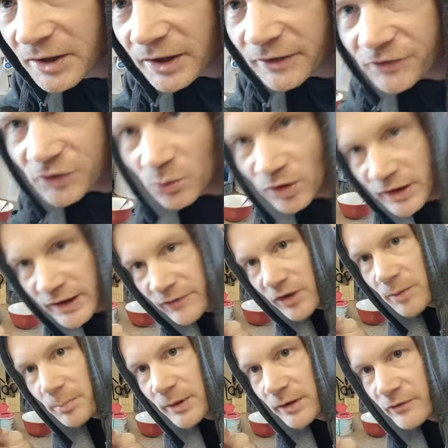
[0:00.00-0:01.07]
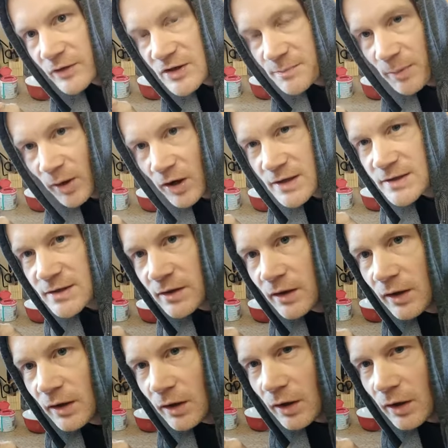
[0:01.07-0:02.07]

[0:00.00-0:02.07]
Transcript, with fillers: If you want to give it a bit of a spice